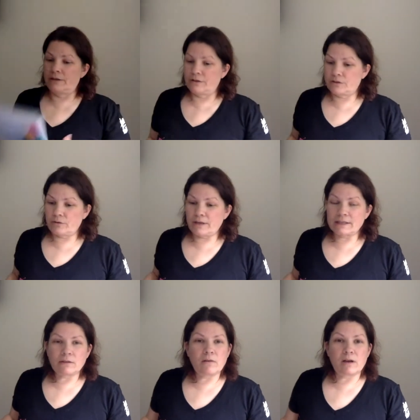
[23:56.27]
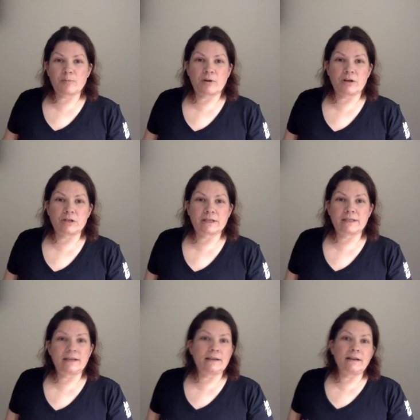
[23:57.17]
So that's a lot of projects that
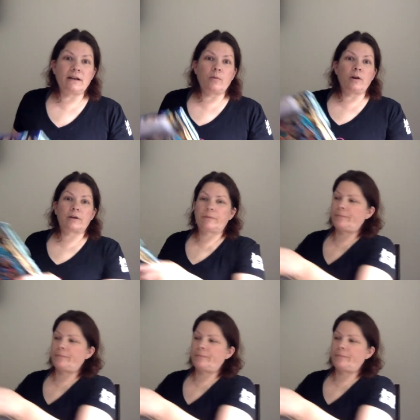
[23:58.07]
didn't get any work.